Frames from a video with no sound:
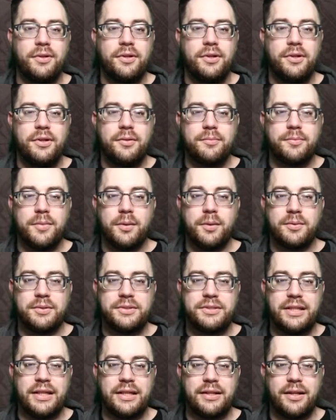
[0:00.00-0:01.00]
but we'll
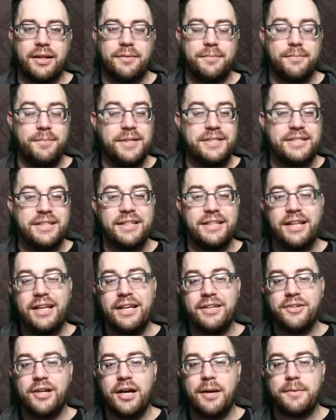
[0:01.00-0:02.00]
see. They're missing land
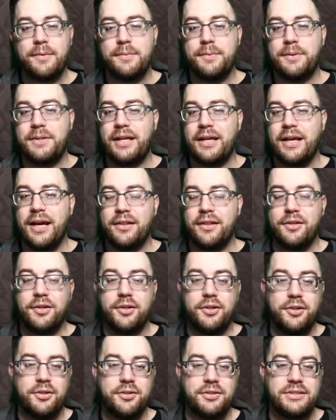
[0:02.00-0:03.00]
drops, but they got their
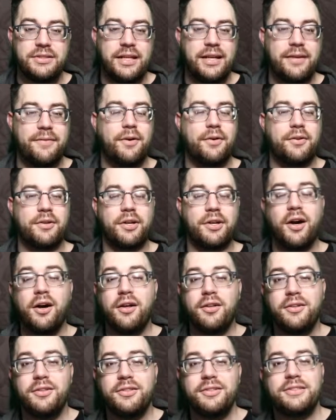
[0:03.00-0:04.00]
goose. They have all their
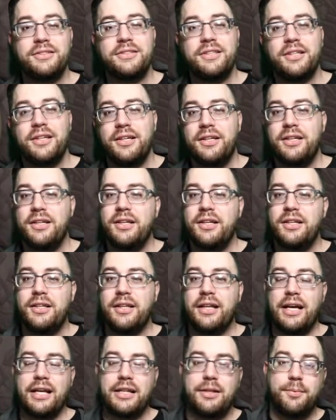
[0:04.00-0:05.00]
colors. They got to play